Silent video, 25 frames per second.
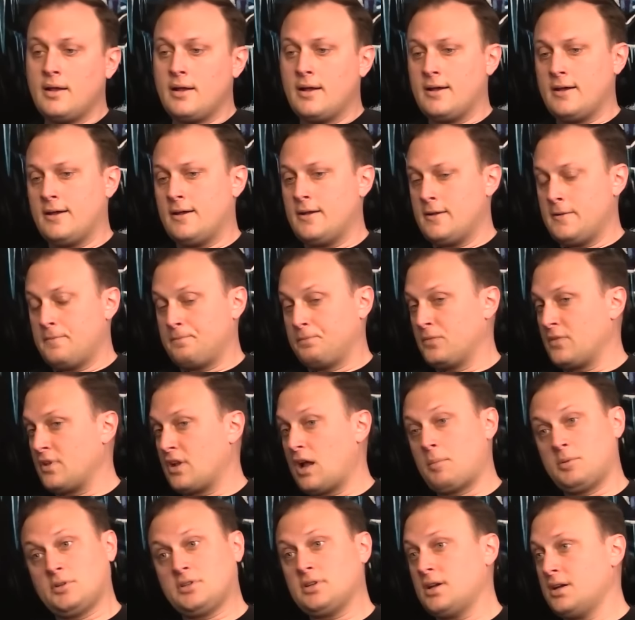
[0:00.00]
A
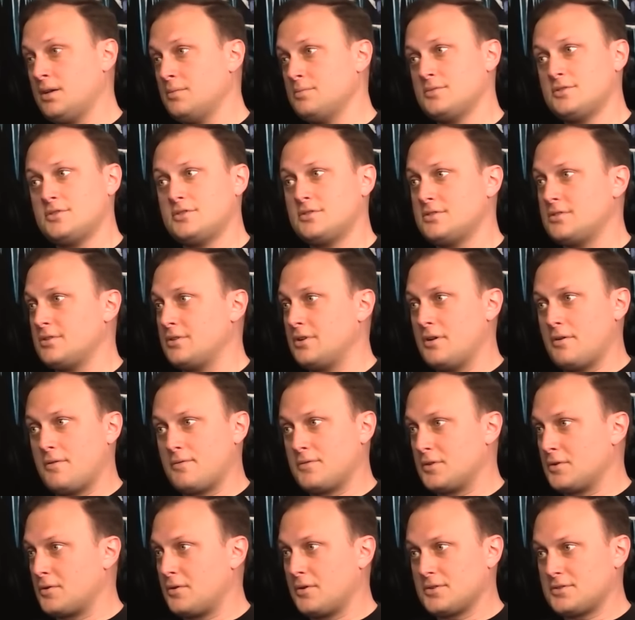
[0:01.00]
couple times, over
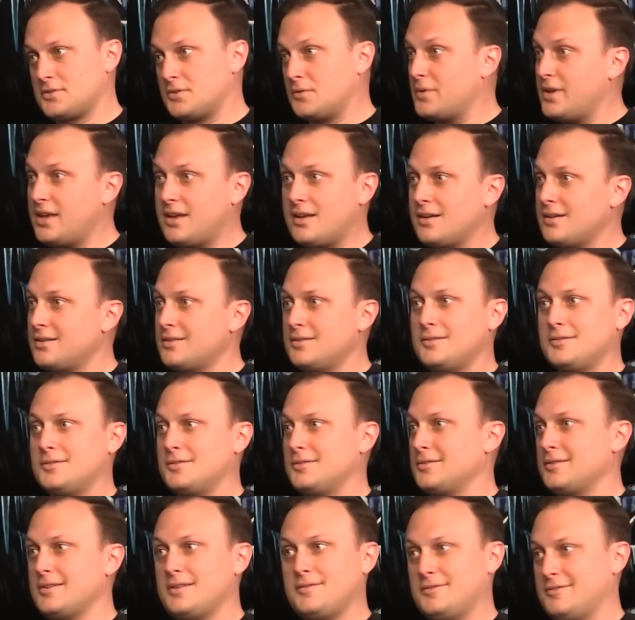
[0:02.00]
the course of the weekend
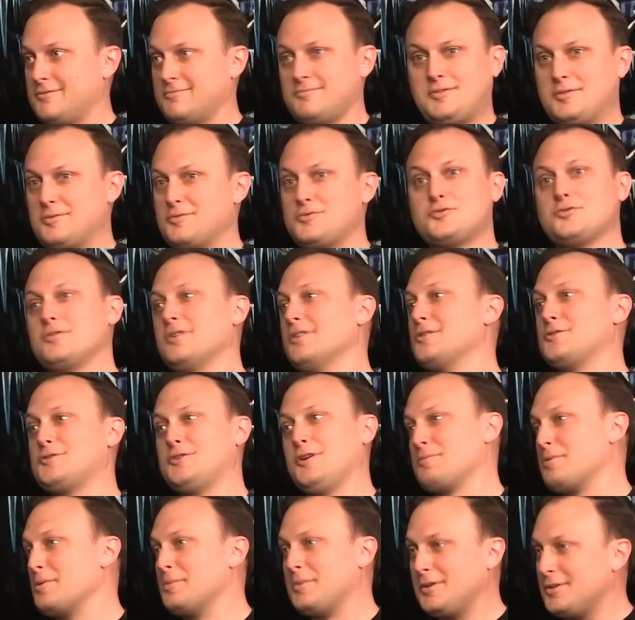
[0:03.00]
or even during the
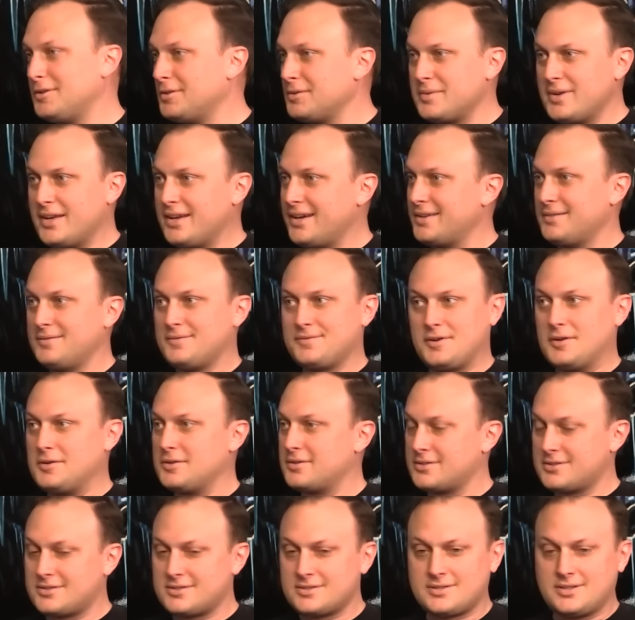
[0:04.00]
Super Bowl, we had
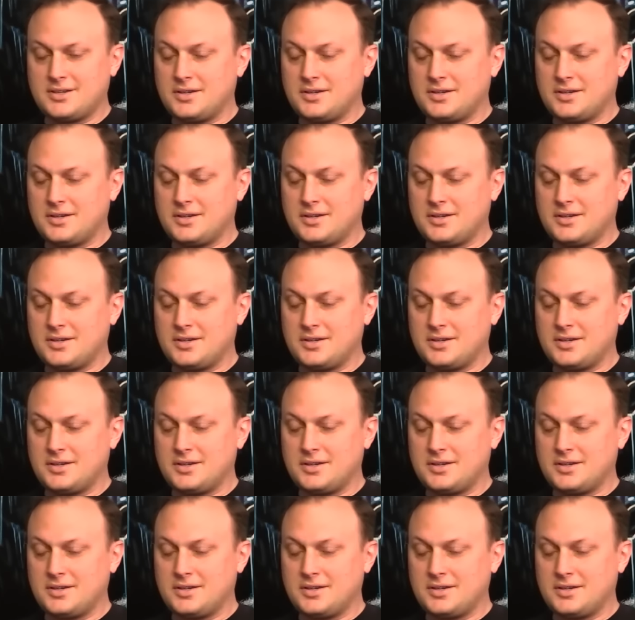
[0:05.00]
folks,